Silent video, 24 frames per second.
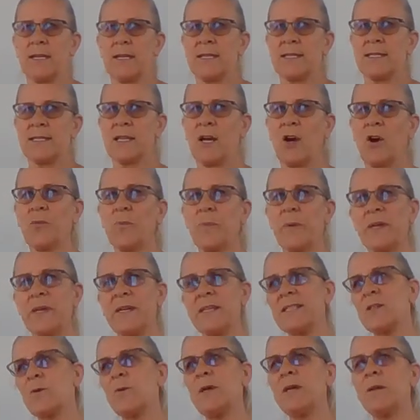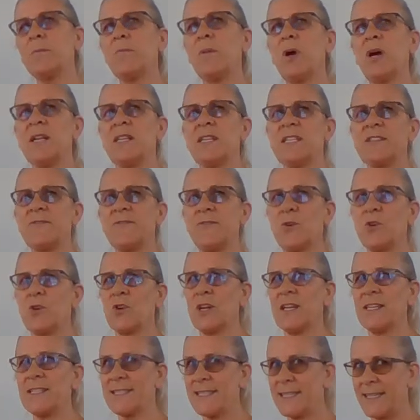So if b squared minus
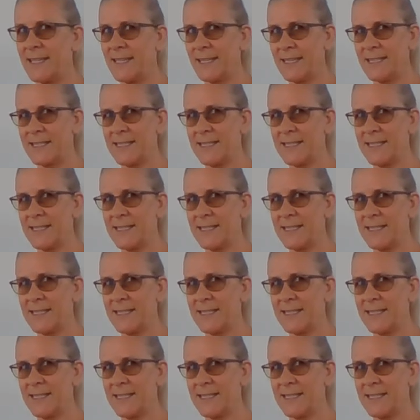4ac